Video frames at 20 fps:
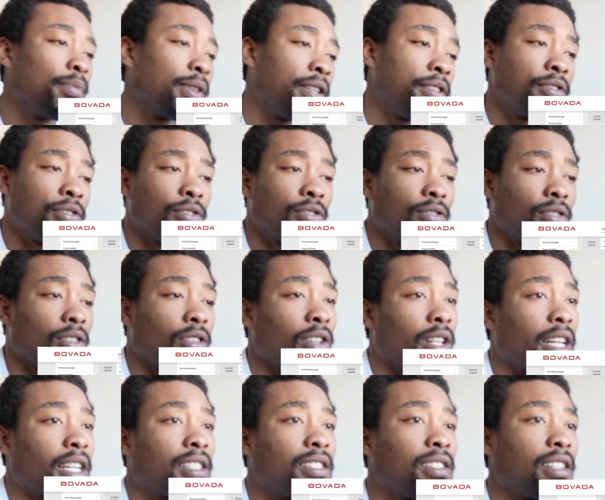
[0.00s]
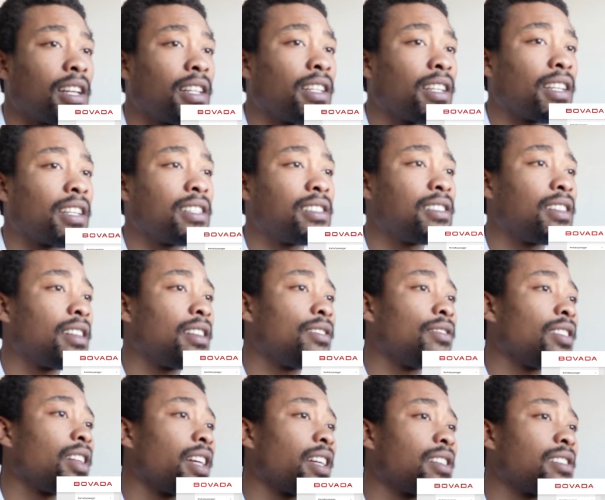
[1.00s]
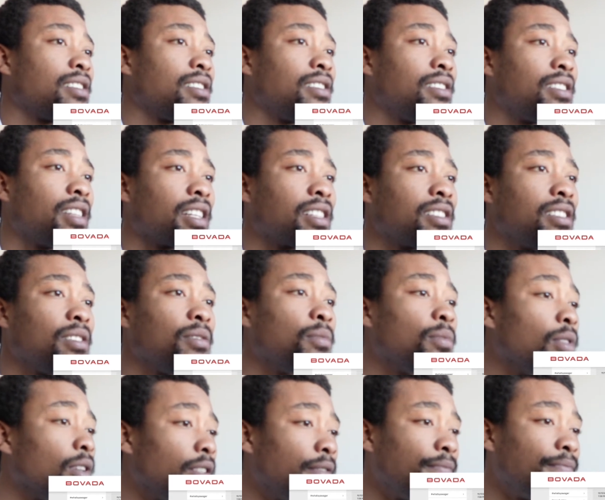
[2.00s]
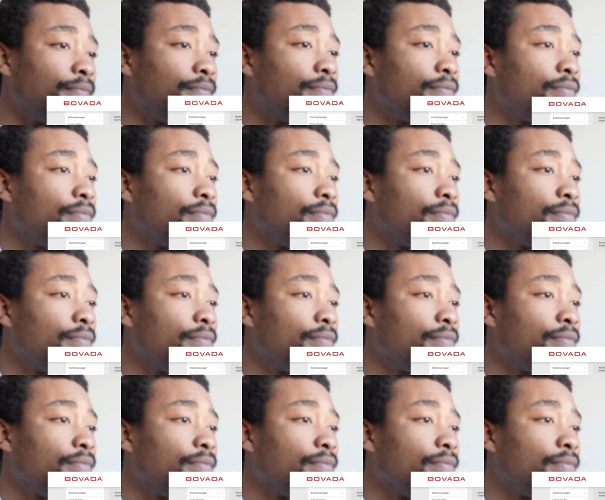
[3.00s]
Blazers are I think they said they were 6-1